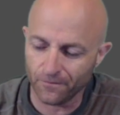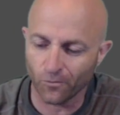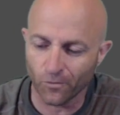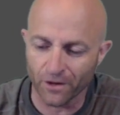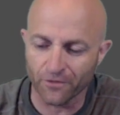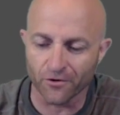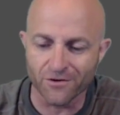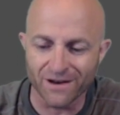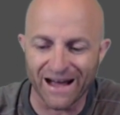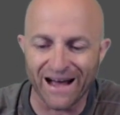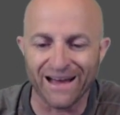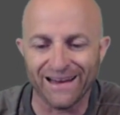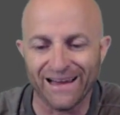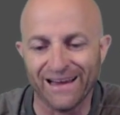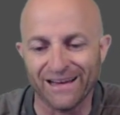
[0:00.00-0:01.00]
where they're
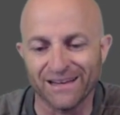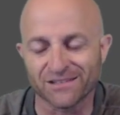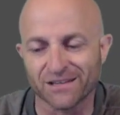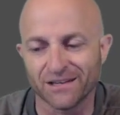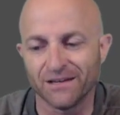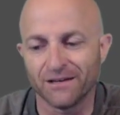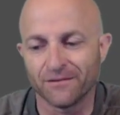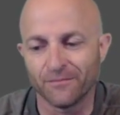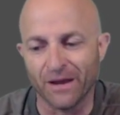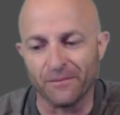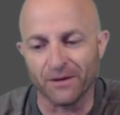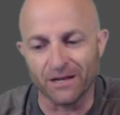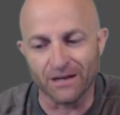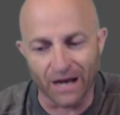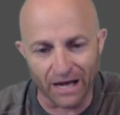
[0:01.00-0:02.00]
not as
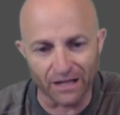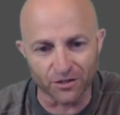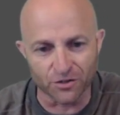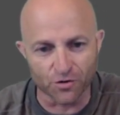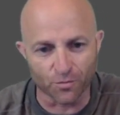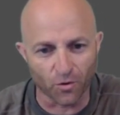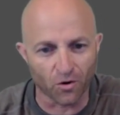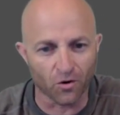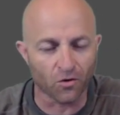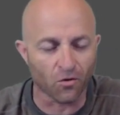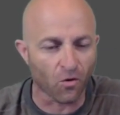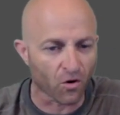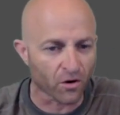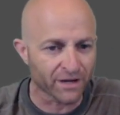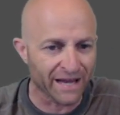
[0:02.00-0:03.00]
maybe knowledgeable
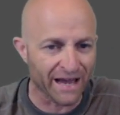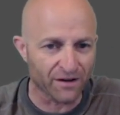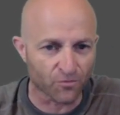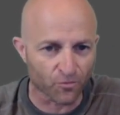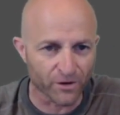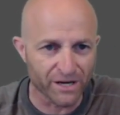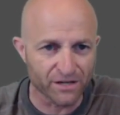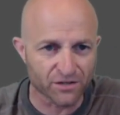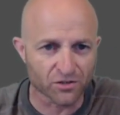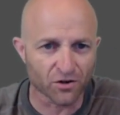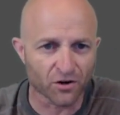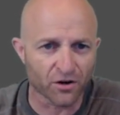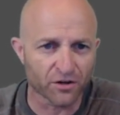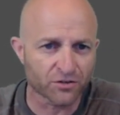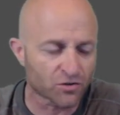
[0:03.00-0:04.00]
or yet
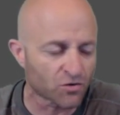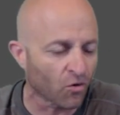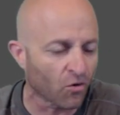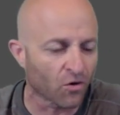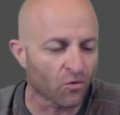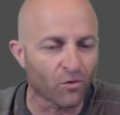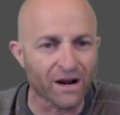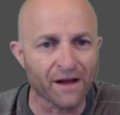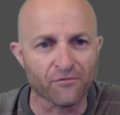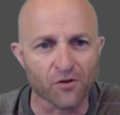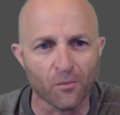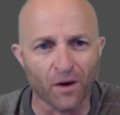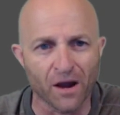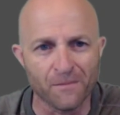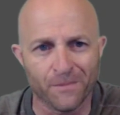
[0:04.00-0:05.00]
researched or whatever
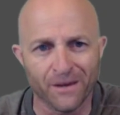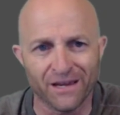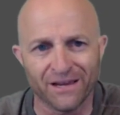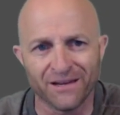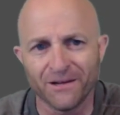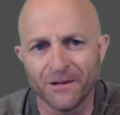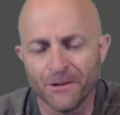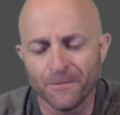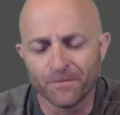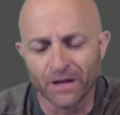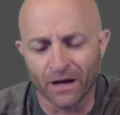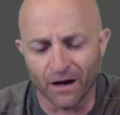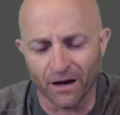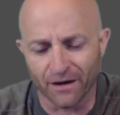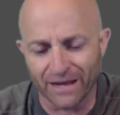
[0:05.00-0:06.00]
it might be
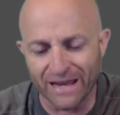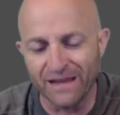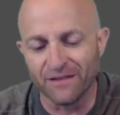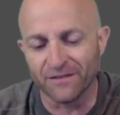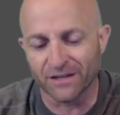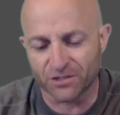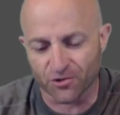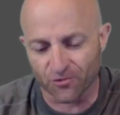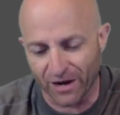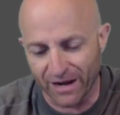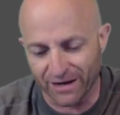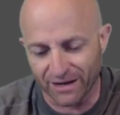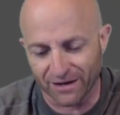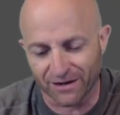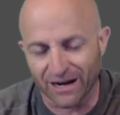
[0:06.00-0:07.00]
in the
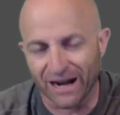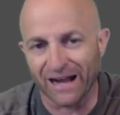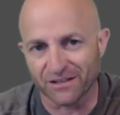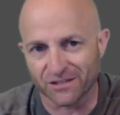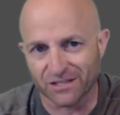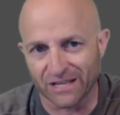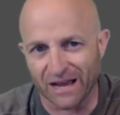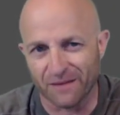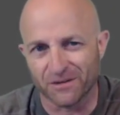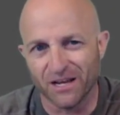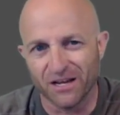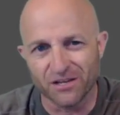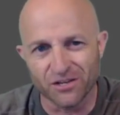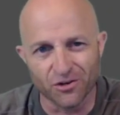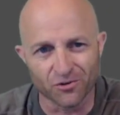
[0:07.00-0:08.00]
trading concept,
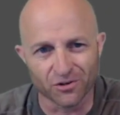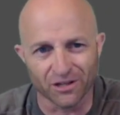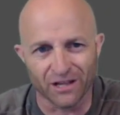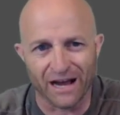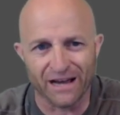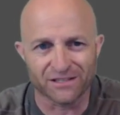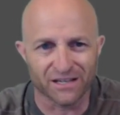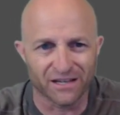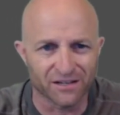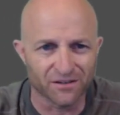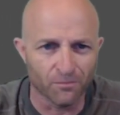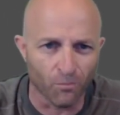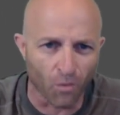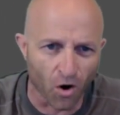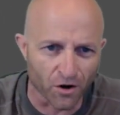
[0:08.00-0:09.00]
utilizing
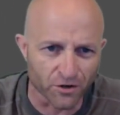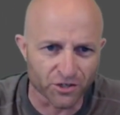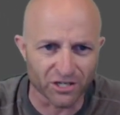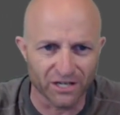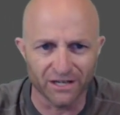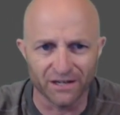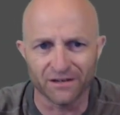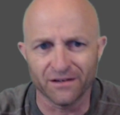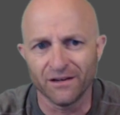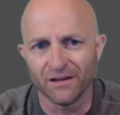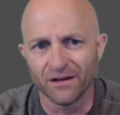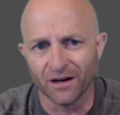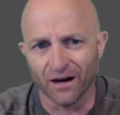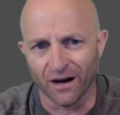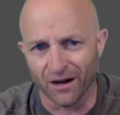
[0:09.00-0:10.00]
margin.
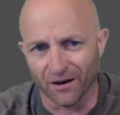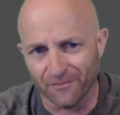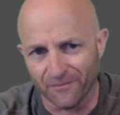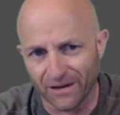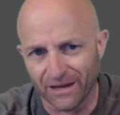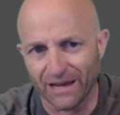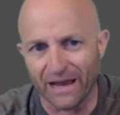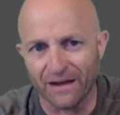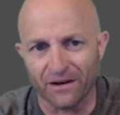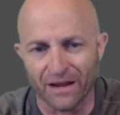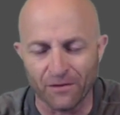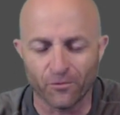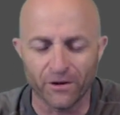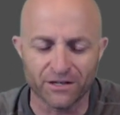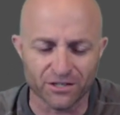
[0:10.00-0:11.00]

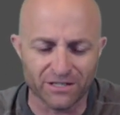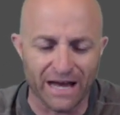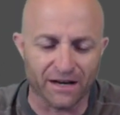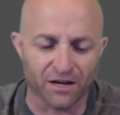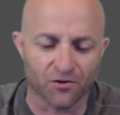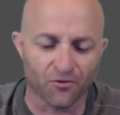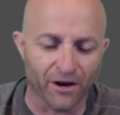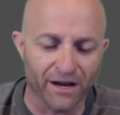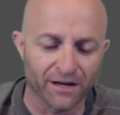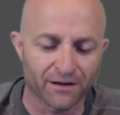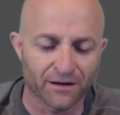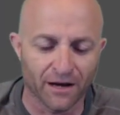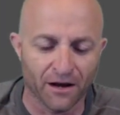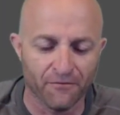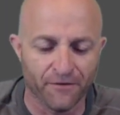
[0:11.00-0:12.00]
And we just had a
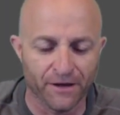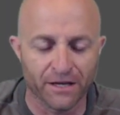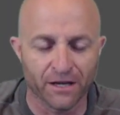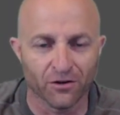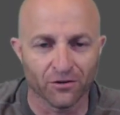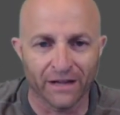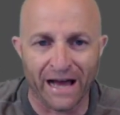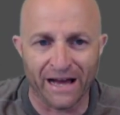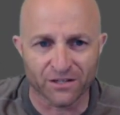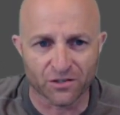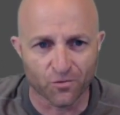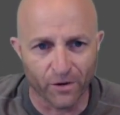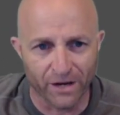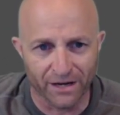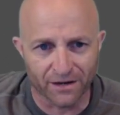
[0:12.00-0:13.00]
great video
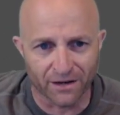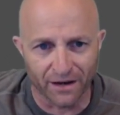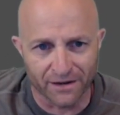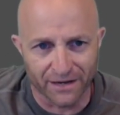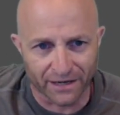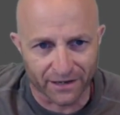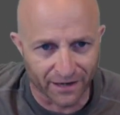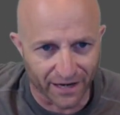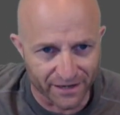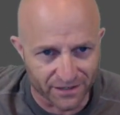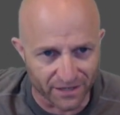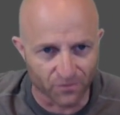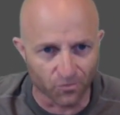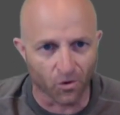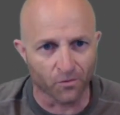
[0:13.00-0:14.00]
last week. Nick and I
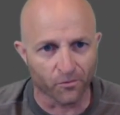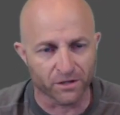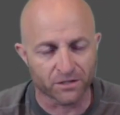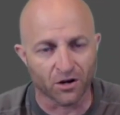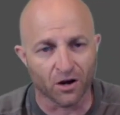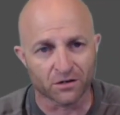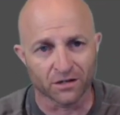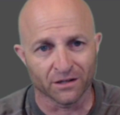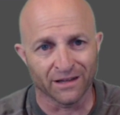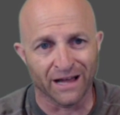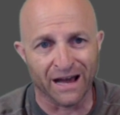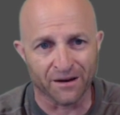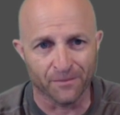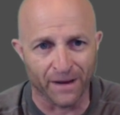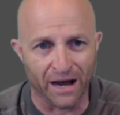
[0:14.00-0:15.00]
did one. We talked a
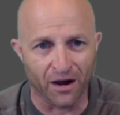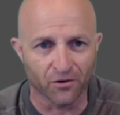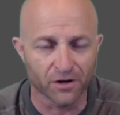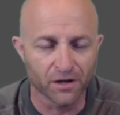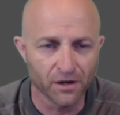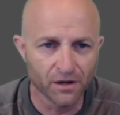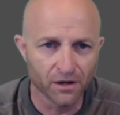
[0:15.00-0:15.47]
lot about